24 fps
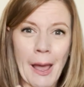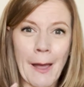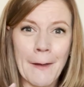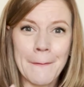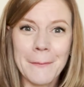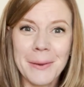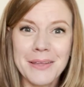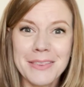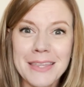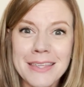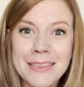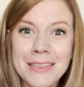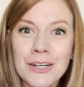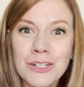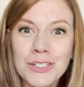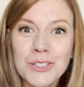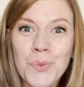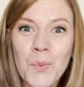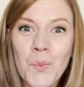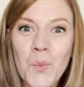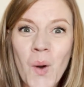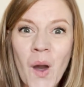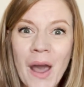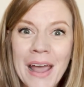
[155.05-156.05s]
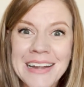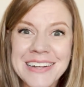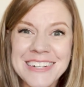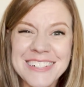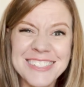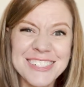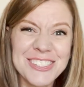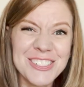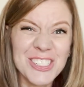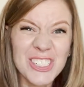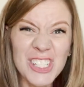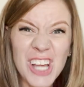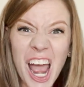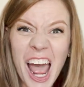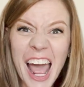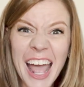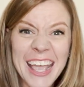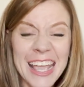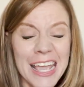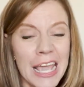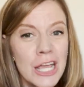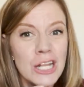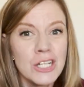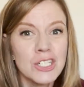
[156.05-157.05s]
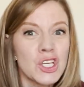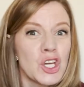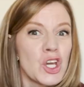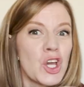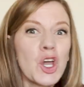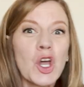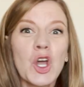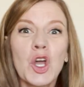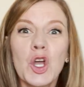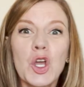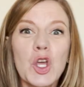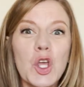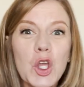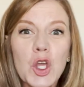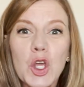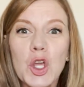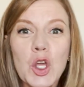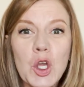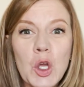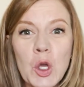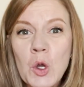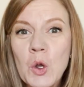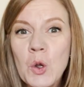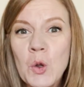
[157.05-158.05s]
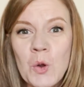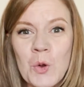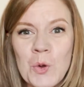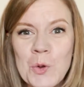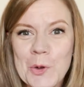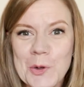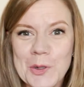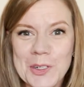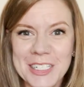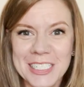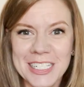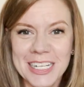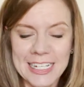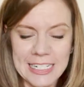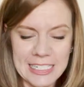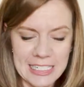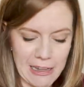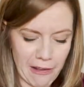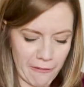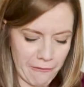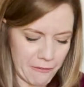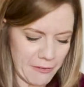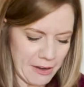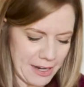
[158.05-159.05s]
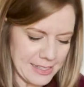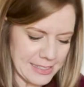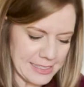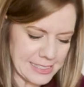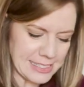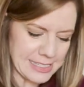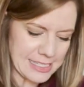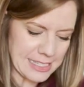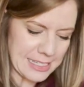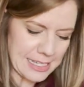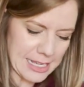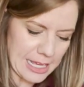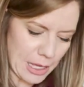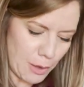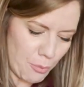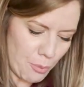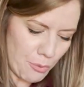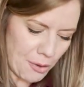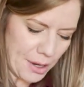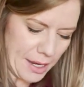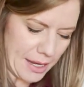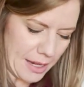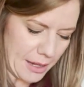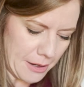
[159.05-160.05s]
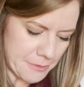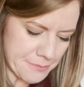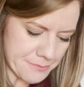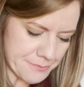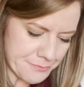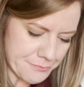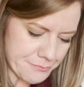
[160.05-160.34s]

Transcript: But then there's one giant, huge difference. Keep reading.